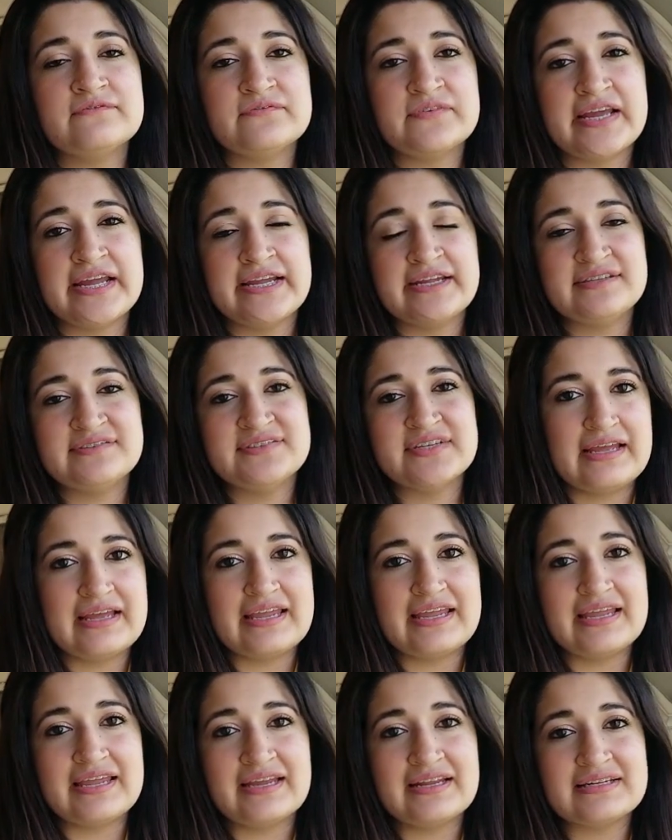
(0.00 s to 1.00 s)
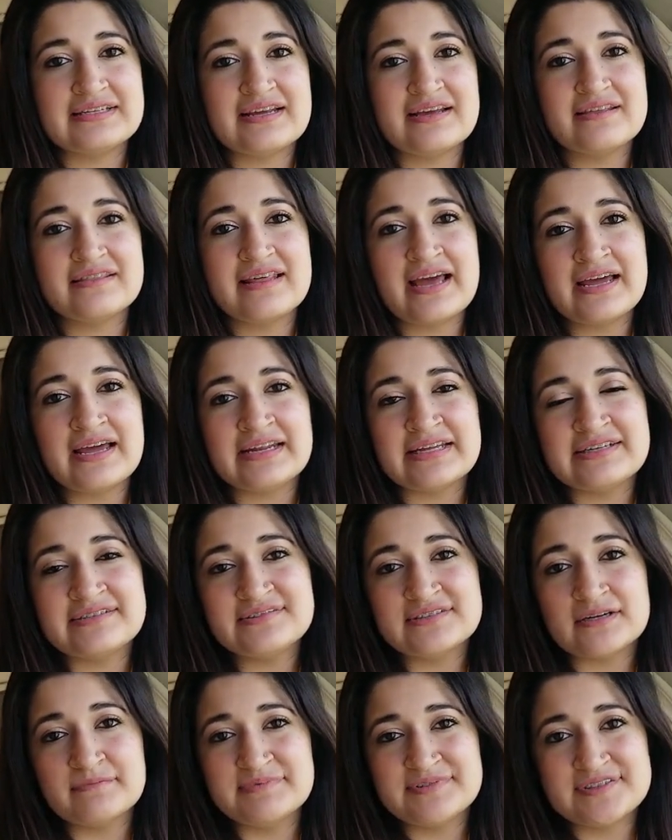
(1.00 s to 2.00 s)
fades. And that is
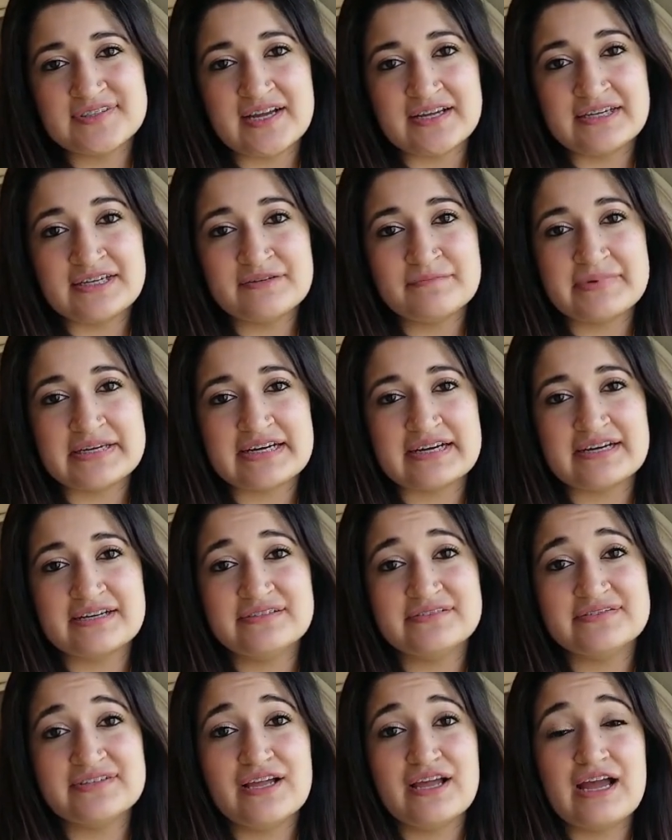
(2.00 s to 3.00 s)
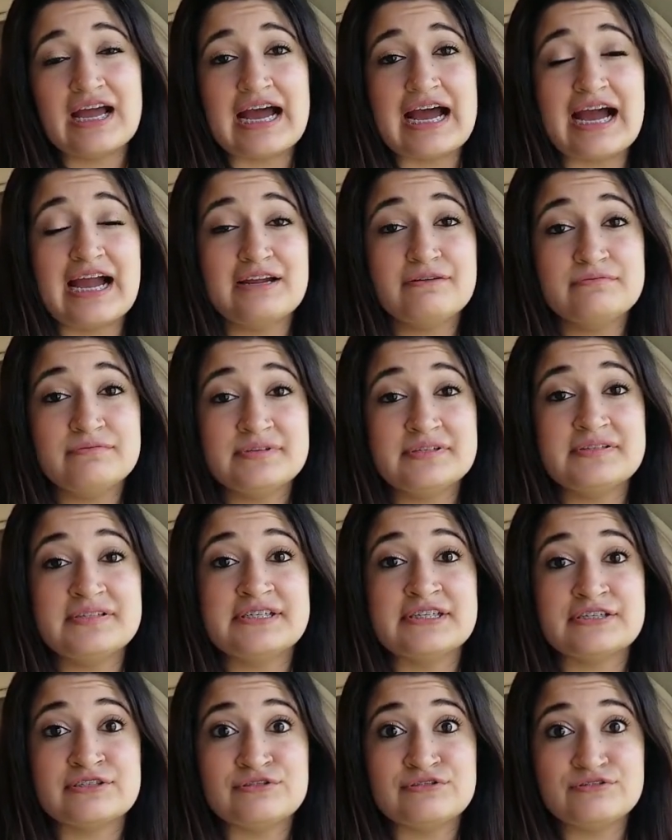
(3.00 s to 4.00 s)
upsetting because I
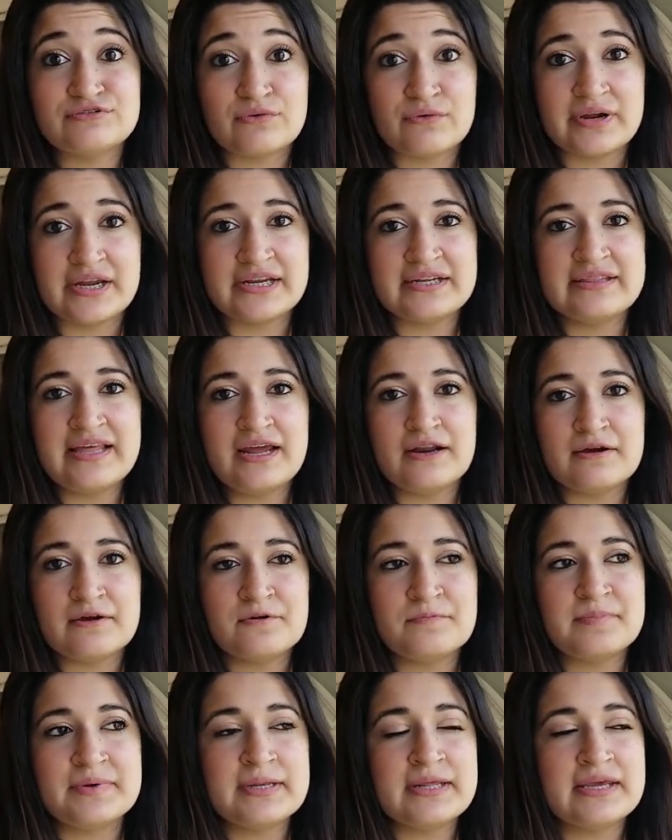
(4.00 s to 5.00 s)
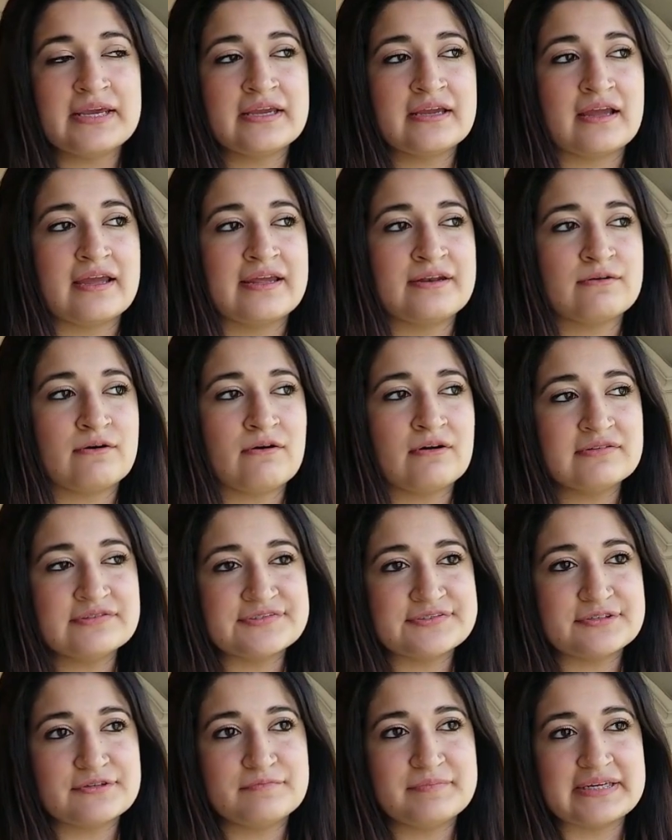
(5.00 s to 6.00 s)
really enjoyed that opening, and
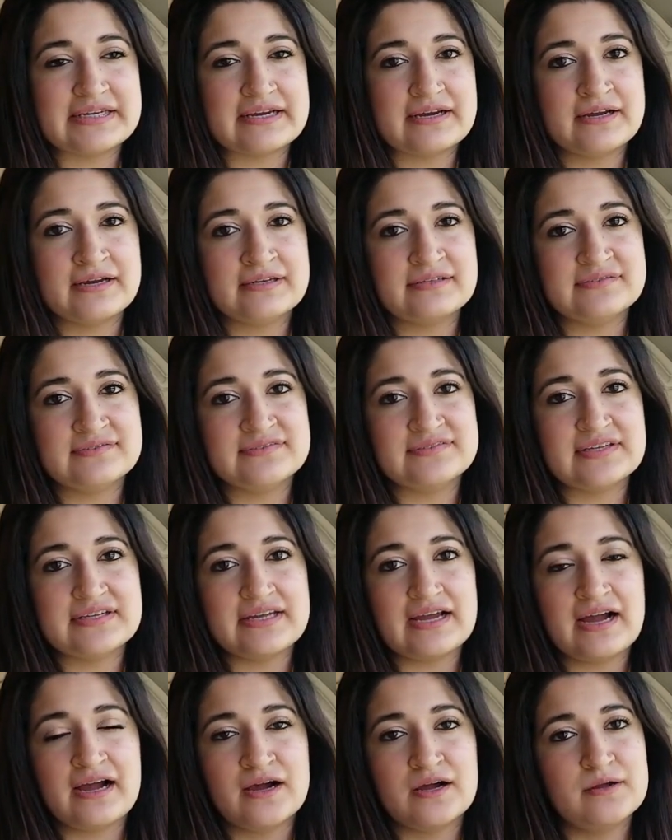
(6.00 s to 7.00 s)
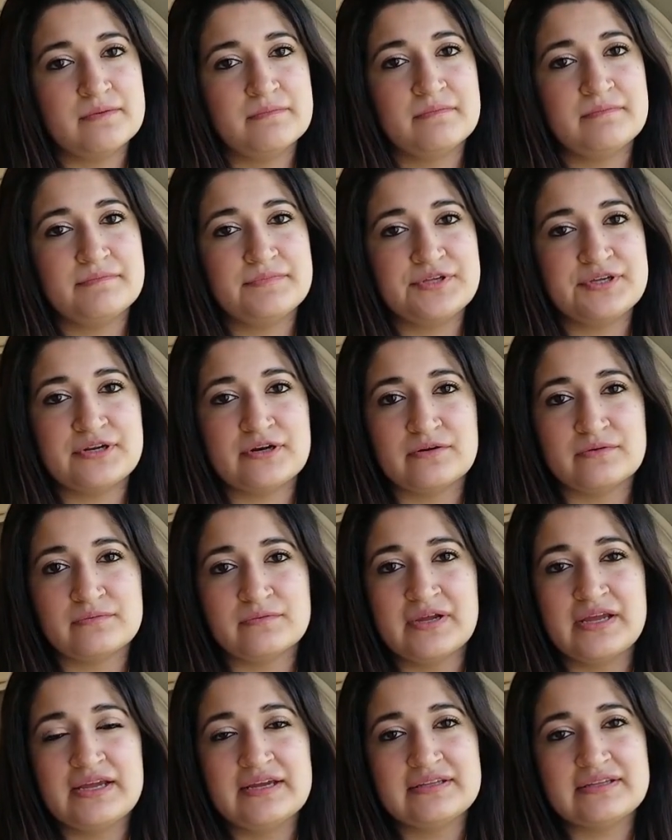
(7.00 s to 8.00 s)
also because You know,
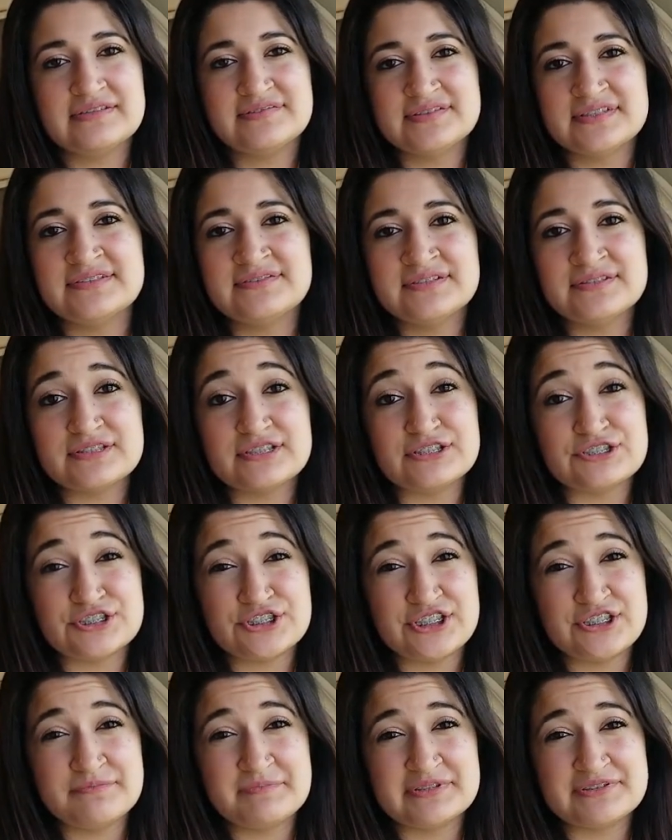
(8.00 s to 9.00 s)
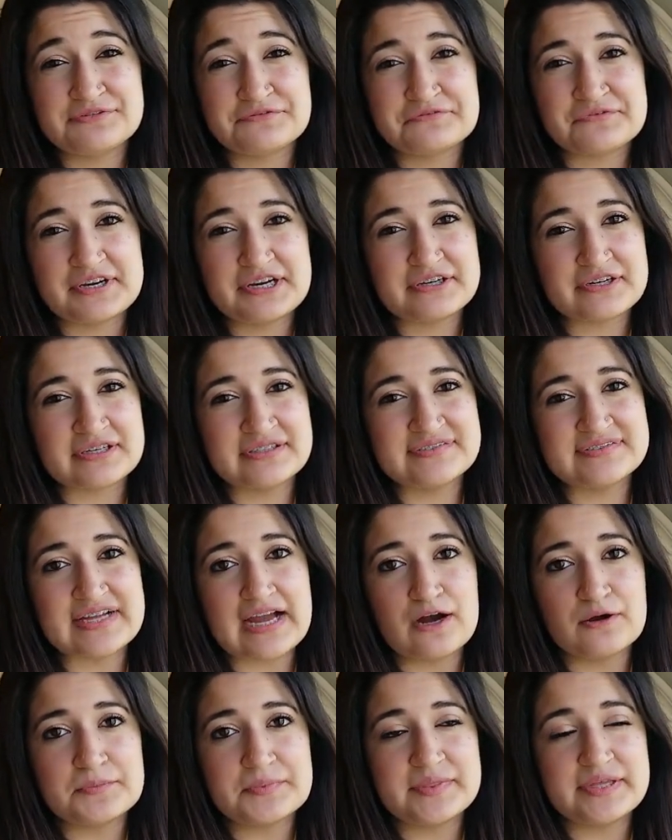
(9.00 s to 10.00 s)
this isn't the cheapest fragrance
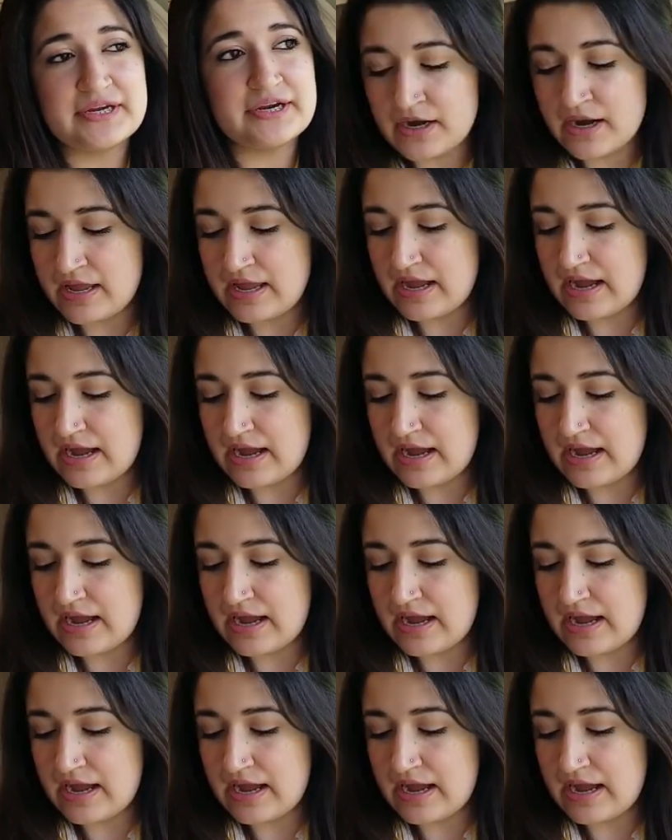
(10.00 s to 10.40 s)
out there.